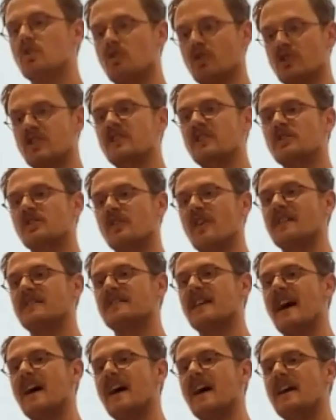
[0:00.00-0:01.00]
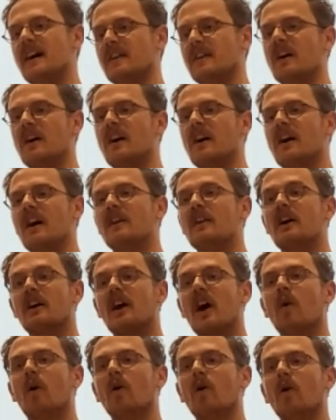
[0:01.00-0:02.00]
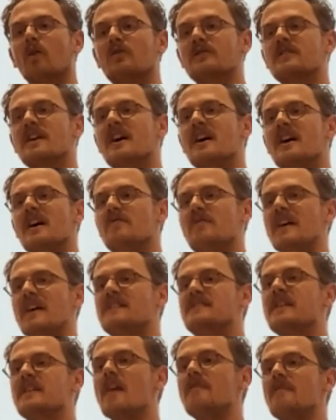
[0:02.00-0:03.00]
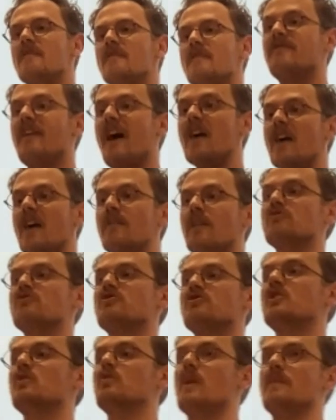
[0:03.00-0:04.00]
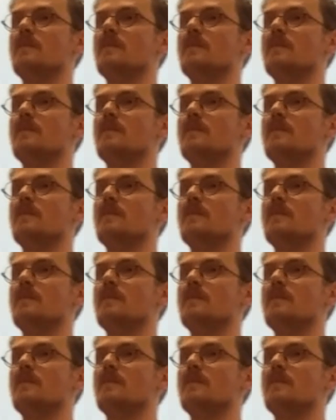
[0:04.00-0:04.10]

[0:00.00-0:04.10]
Cristina Durante and her co-authors, they survey 502